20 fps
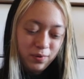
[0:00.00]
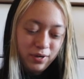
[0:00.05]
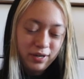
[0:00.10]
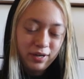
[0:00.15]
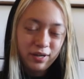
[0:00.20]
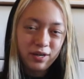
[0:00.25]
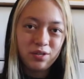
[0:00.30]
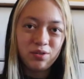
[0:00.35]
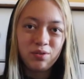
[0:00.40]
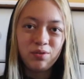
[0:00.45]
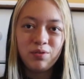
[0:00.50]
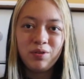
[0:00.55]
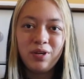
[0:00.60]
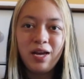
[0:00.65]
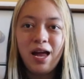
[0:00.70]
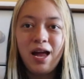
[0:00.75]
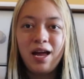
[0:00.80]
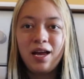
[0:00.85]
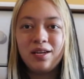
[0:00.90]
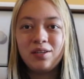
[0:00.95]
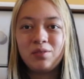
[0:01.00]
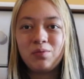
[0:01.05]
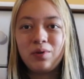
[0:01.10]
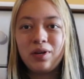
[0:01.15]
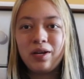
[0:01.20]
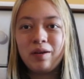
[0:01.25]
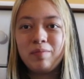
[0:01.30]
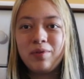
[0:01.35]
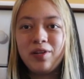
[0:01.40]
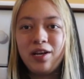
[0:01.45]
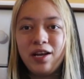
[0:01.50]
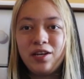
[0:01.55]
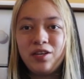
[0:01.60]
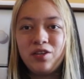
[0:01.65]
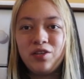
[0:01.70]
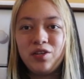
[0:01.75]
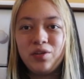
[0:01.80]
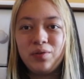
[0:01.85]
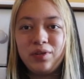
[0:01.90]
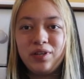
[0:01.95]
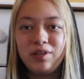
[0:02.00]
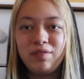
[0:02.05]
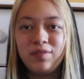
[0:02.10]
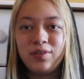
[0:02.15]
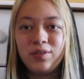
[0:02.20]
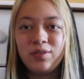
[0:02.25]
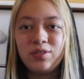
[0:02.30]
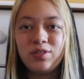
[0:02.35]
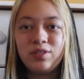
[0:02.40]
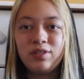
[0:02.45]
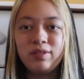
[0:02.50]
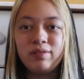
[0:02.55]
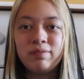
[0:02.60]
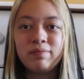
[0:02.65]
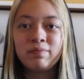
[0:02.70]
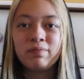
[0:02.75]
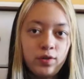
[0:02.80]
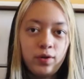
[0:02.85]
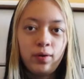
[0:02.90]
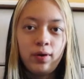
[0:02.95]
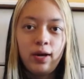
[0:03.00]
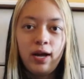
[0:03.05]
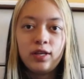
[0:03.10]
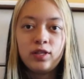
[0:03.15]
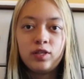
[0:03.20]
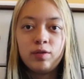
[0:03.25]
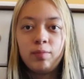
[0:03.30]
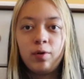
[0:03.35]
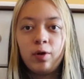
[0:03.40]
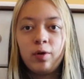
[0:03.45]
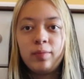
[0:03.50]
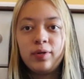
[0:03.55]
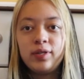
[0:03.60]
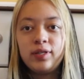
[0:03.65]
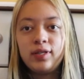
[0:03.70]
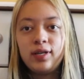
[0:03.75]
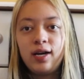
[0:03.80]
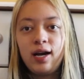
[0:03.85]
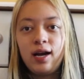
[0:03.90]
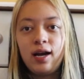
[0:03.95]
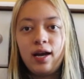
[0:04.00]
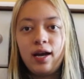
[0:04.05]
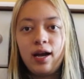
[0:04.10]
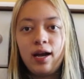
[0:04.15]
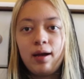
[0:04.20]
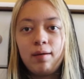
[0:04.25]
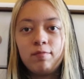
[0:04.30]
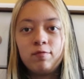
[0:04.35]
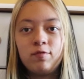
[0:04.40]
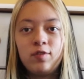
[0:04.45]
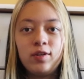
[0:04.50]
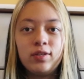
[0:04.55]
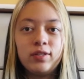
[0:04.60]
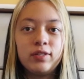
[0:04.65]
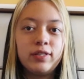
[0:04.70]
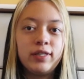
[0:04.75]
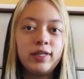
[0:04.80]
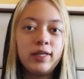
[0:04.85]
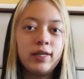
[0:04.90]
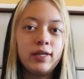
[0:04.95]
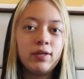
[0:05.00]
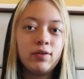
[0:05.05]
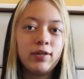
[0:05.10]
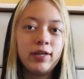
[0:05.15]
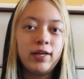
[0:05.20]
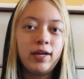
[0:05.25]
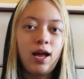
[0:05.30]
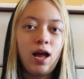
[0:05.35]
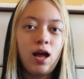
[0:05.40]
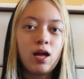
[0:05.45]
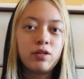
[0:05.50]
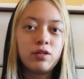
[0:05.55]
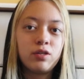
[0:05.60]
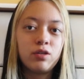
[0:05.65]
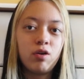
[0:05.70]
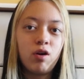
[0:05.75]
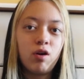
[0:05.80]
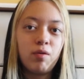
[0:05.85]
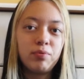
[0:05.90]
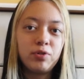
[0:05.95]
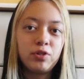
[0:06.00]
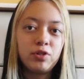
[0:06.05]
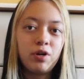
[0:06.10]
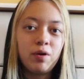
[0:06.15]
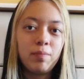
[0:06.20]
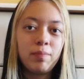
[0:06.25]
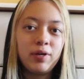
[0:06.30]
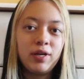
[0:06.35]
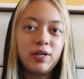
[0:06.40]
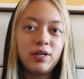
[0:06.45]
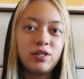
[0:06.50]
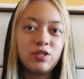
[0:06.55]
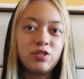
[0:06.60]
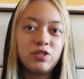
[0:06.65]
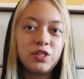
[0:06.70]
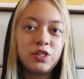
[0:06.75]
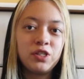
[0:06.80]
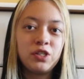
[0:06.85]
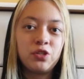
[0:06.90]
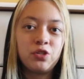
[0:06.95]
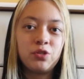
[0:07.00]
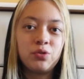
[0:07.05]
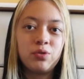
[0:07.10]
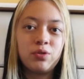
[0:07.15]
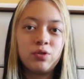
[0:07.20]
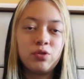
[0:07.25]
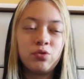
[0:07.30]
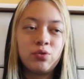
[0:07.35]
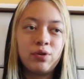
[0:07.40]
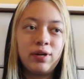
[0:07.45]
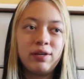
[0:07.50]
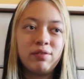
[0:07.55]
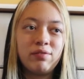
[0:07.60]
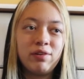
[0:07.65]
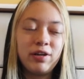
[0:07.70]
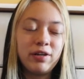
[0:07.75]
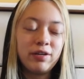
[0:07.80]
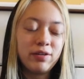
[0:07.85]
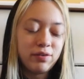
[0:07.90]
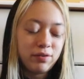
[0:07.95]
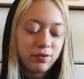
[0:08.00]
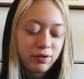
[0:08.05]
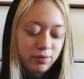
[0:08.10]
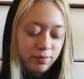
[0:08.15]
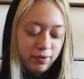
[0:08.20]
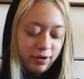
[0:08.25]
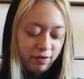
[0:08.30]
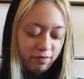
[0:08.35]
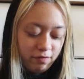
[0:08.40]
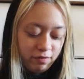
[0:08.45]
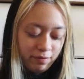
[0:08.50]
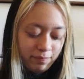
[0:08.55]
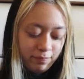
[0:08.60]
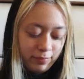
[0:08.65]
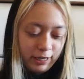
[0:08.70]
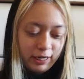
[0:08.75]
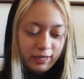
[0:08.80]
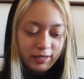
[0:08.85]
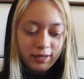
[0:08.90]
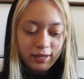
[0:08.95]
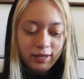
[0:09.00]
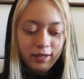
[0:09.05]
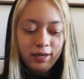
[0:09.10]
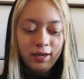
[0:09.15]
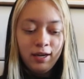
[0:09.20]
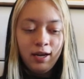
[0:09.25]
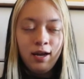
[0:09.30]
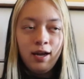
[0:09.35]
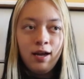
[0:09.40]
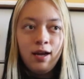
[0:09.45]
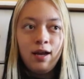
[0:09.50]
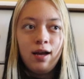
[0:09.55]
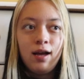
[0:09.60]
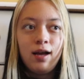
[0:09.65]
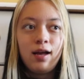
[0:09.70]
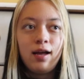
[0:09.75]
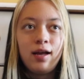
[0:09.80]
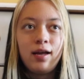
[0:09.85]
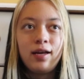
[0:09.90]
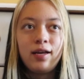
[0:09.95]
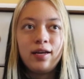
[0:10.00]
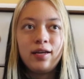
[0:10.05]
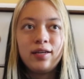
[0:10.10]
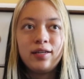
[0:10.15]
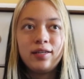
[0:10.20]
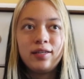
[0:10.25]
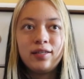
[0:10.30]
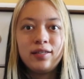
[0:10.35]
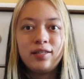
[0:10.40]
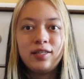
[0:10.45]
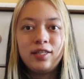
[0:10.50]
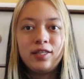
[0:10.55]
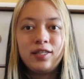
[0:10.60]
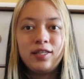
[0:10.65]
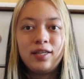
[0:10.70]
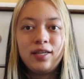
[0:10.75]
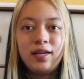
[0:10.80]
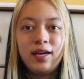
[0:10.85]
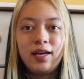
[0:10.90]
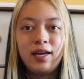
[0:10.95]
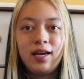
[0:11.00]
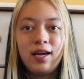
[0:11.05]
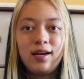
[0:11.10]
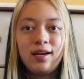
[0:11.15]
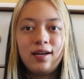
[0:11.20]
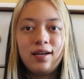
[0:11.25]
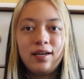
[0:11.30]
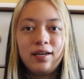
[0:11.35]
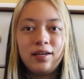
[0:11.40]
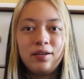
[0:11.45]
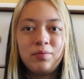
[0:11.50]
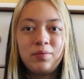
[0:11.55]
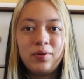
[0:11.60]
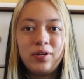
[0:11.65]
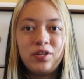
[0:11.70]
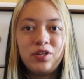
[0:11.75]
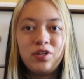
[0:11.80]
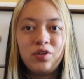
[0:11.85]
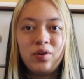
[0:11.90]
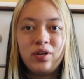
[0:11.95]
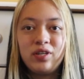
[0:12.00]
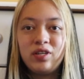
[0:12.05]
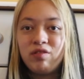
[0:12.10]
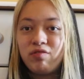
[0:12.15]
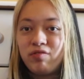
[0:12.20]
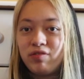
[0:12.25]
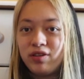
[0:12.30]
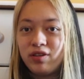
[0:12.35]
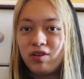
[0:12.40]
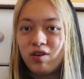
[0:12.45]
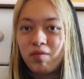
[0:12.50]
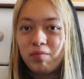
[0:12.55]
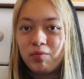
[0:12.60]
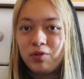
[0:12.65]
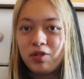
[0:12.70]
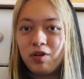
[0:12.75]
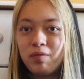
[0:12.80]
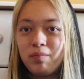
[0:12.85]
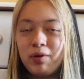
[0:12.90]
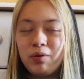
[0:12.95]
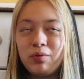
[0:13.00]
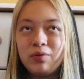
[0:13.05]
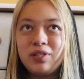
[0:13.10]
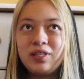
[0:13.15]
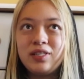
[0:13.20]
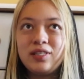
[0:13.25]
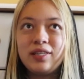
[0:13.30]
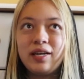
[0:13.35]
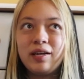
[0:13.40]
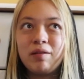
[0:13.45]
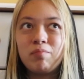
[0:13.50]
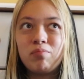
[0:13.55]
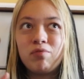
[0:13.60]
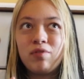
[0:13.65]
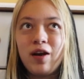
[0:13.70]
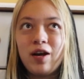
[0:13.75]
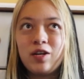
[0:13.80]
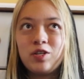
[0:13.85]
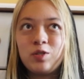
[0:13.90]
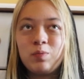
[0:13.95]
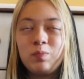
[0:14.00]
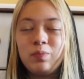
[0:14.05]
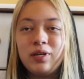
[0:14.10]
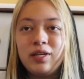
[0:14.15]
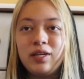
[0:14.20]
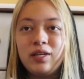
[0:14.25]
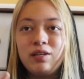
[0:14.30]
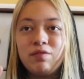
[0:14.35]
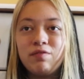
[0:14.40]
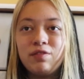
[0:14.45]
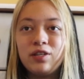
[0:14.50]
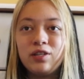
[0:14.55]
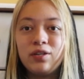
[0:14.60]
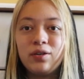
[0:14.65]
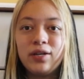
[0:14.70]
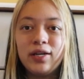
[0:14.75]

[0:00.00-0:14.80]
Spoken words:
what I do and what I plan to do in the future. So at the moment I am volunteering at an op shop. It is just a short train ride away from me. And today I went to a different op shop. It was the same branch but a different